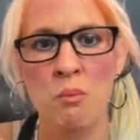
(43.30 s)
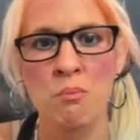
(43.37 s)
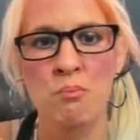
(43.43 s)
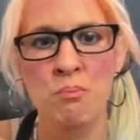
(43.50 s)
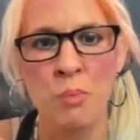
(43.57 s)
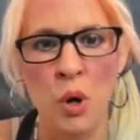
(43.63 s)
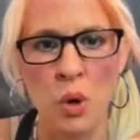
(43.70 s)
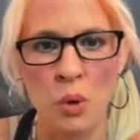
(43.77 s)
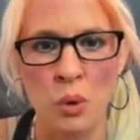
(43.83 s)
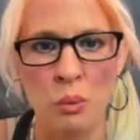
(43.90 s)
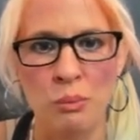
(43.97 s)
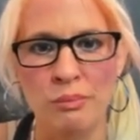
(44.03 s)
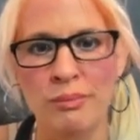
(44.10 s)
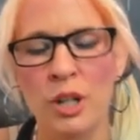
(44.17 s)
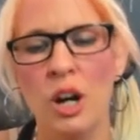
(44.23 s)
Boom.
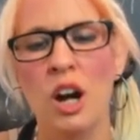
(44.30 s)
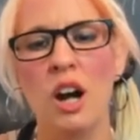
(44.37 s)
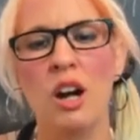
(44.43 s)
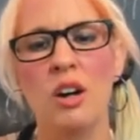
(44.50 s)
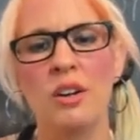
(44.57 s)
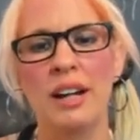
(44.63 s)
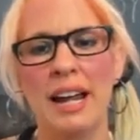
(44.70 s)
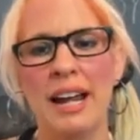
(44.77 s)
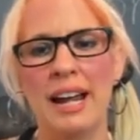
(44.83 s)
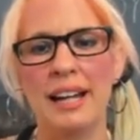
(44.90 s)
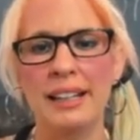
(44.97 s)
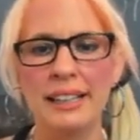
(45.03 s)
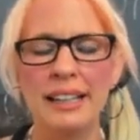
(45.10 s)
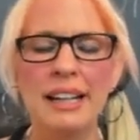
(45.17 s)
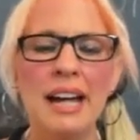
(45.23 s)
Okay.
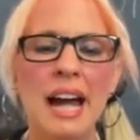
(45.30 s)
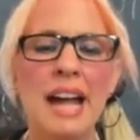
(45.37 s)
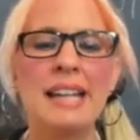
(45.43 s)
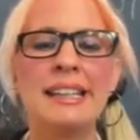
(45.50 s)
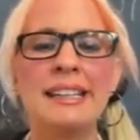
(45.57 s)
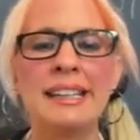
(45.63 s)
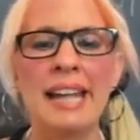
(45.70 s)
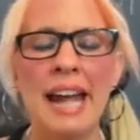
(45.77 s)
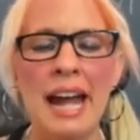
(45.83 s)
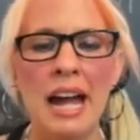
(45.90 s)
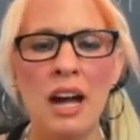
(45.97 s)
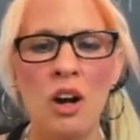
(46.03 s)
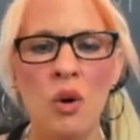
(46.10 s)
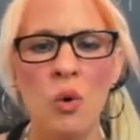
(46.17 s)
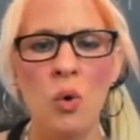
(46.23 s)

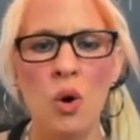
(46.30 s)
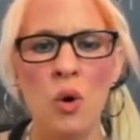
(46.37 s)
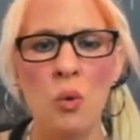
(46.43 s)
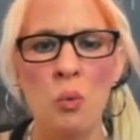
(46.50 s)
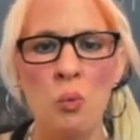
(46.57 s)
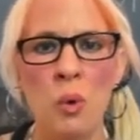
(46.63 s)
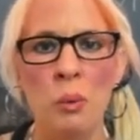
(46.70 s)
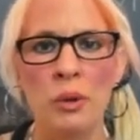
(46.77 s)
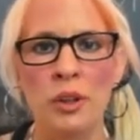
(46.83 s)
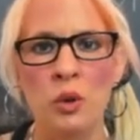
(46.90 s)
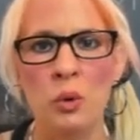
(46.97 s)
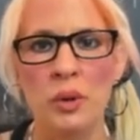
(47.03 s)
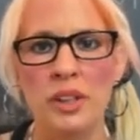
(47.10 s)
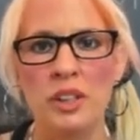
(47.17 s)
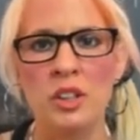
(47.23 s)
Now what we're
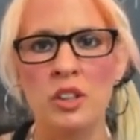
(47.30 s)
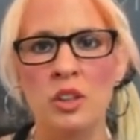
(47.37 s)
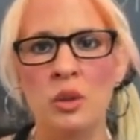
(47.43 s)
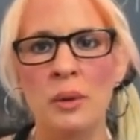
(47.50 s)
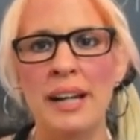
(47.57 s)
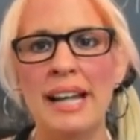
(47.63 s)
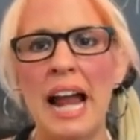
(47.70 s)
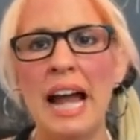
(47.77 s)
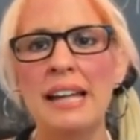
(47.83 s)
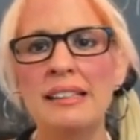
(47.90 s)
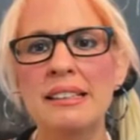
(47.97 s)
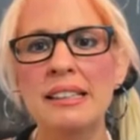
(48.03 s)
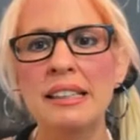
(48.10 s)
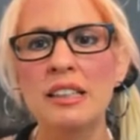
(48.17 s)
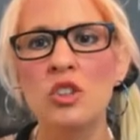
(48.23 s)
going to do, and I
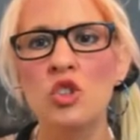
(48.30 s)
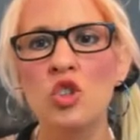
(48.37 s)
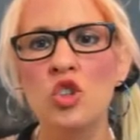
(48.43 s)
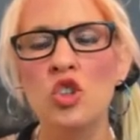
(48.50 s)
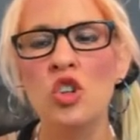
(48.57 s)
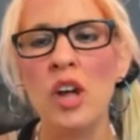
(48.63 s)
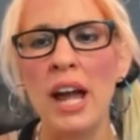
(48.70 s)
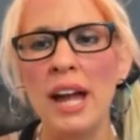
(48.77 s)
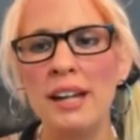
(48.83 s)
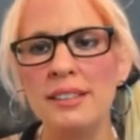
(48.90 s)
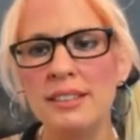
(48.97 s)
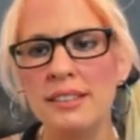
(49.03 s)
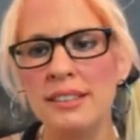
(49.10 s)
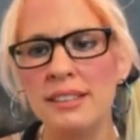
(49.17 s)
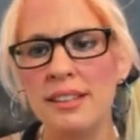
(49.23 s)

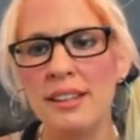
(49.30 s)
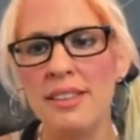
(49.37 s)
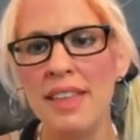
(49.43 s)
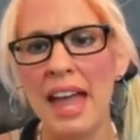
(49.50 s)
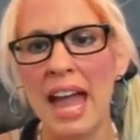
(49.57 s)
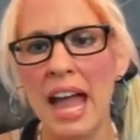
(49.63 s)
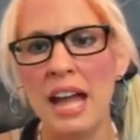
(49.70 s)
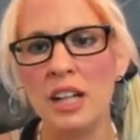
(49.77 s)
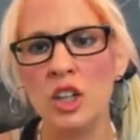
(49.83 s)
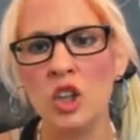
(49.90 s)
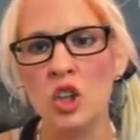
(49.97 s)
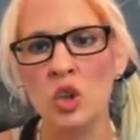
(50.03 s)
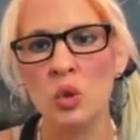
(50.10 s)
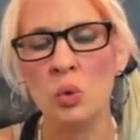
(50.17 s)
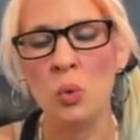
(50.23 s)
suggest that
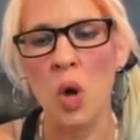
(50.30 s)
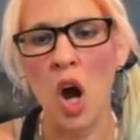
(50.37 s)
you